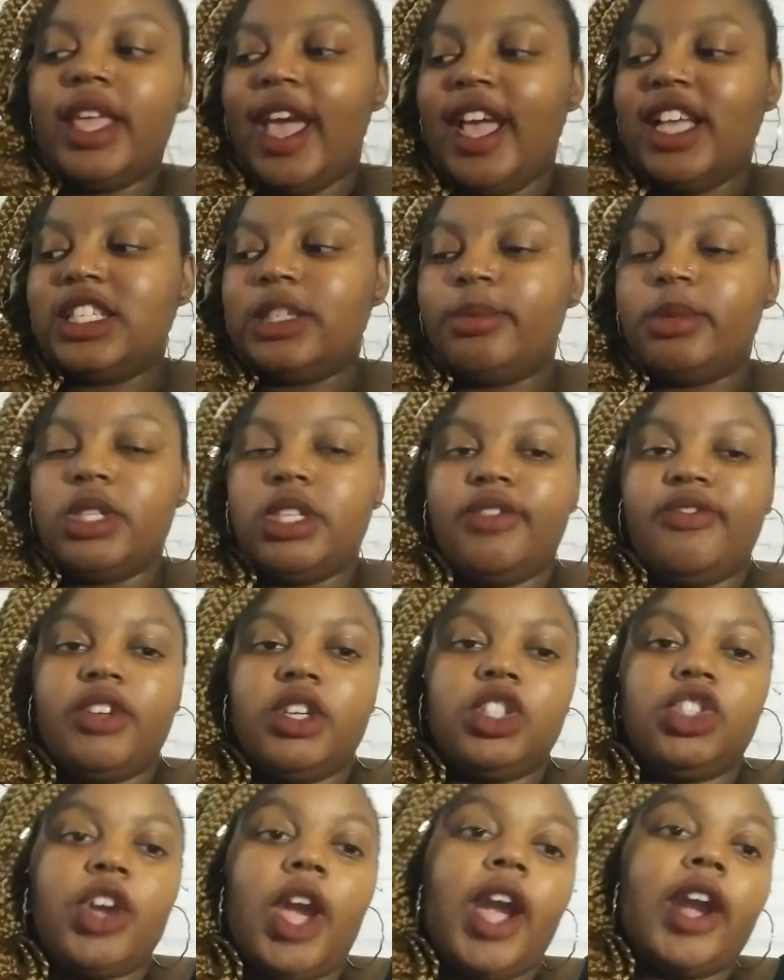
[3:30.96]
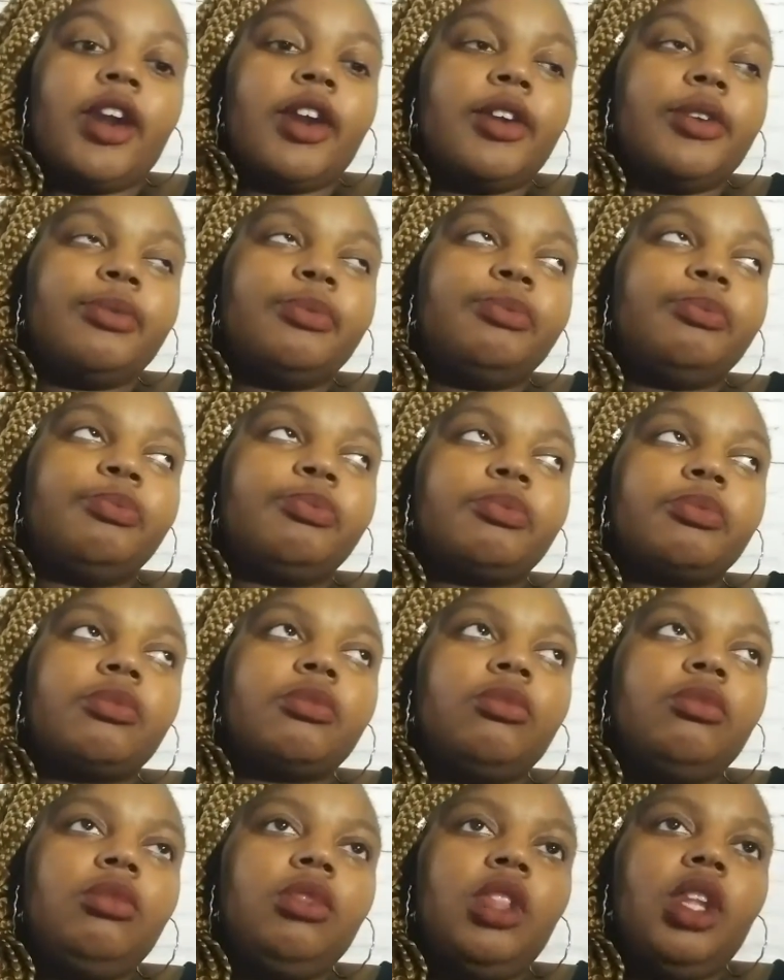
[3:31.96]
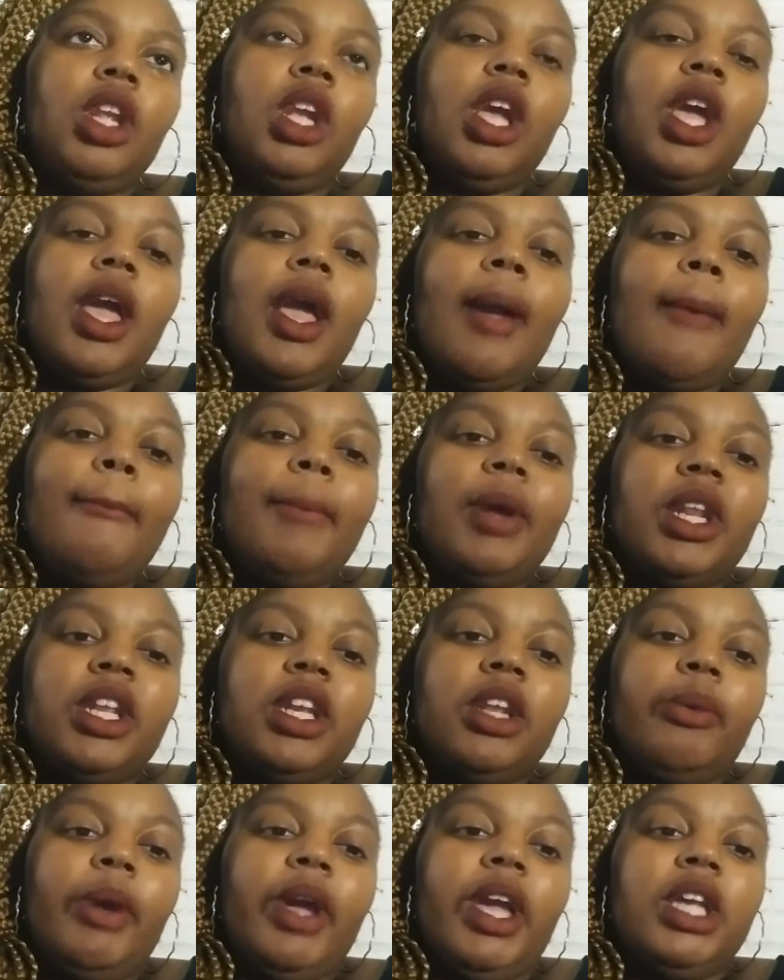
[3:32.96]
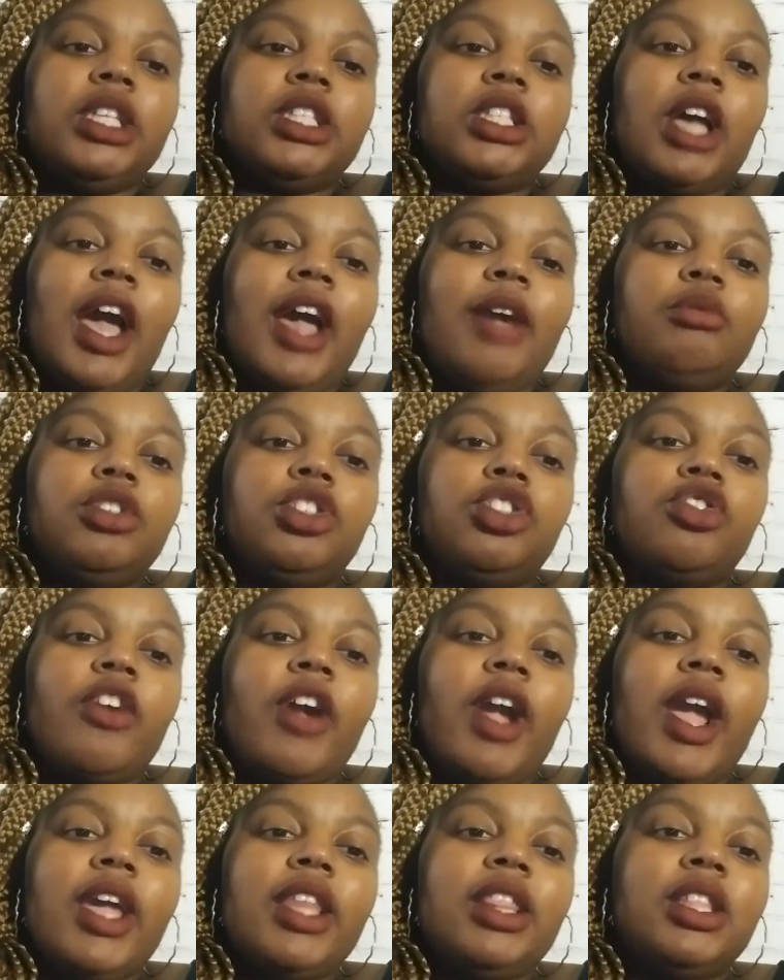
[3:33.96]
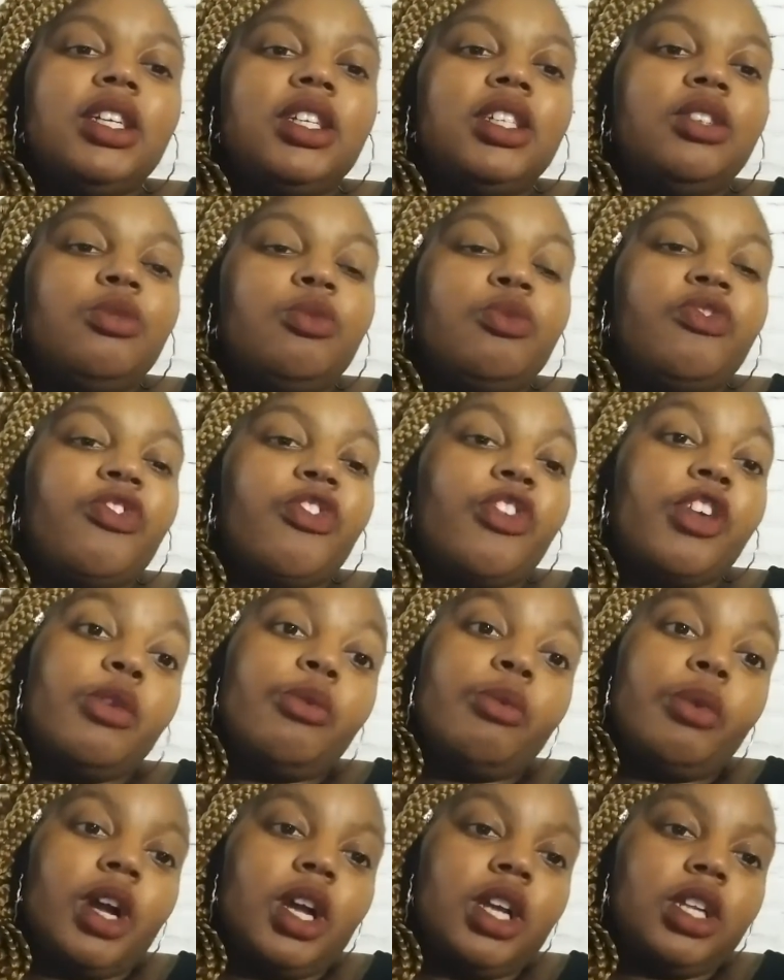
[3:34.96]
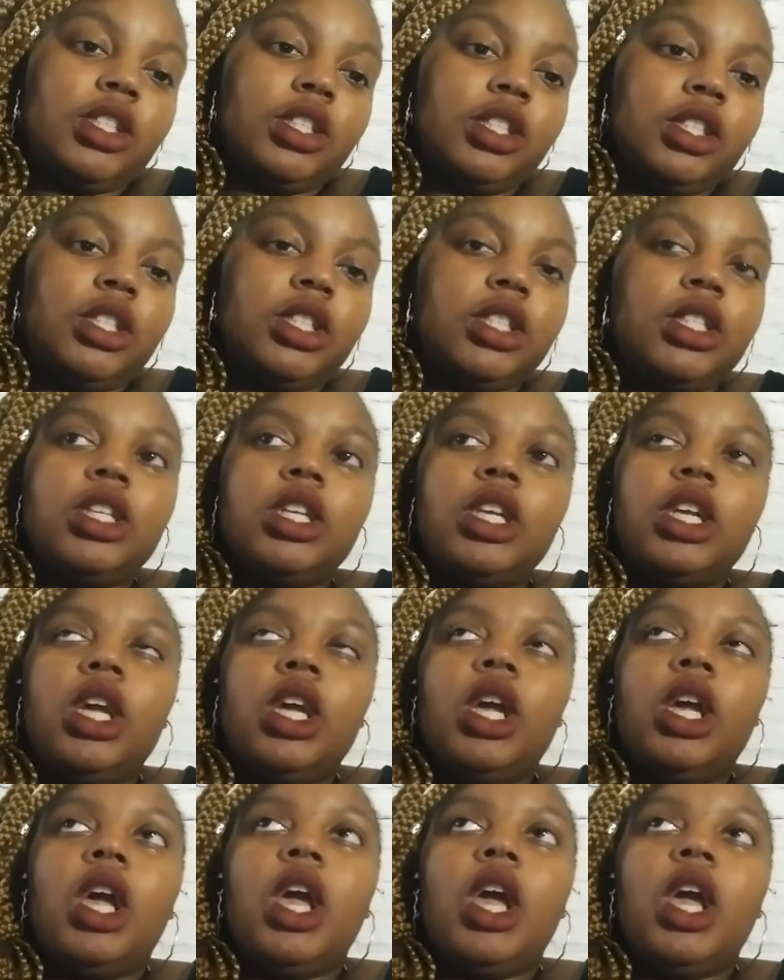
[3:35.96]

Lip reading: that specific tracker. But anyway, so I was trying the free ones,